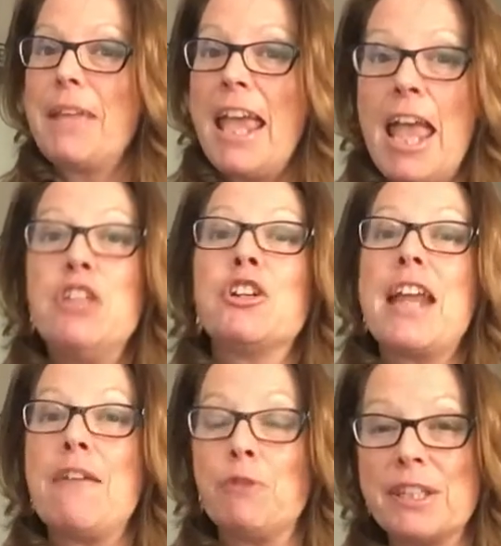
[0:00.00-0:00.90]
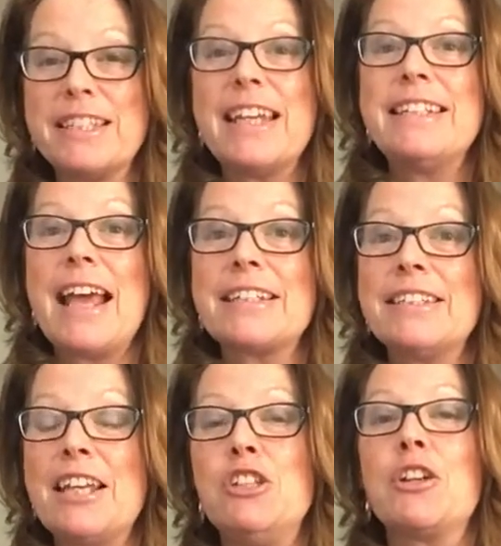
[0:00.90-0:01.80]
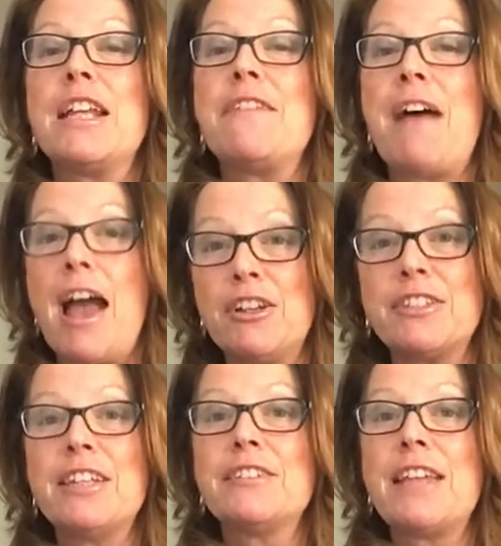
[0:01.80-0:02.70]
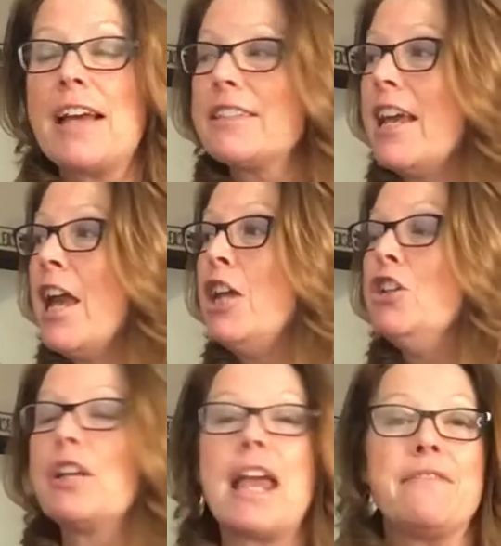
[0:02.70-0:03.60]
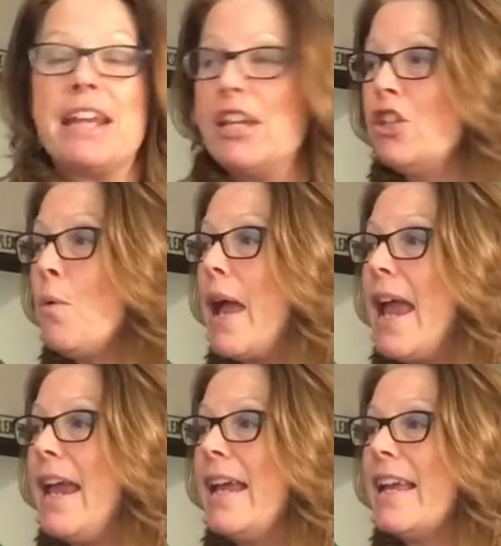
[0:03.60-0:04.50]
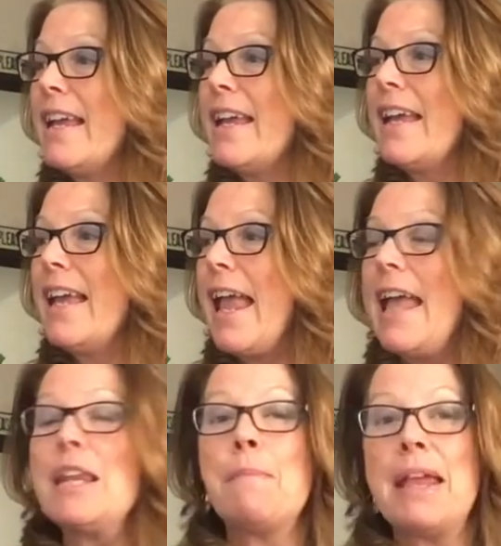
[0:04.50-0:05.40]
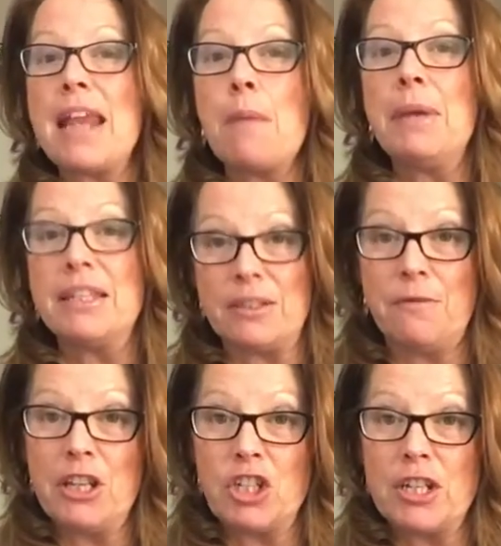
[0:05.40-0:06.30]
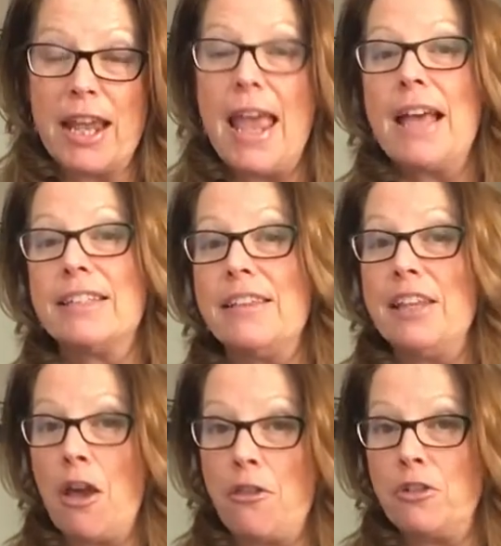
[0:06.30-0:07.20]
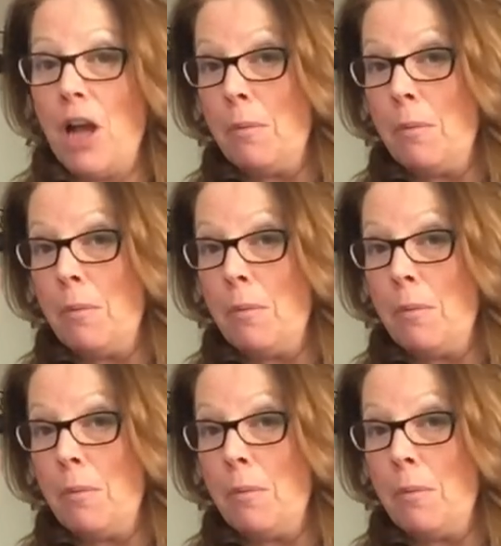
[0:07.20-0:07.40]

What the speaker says: And you're gonna have real estate taxes, and you're gonna have a higher sales tax, you're gonna have an HOA, and it may not be as efficient as the other double,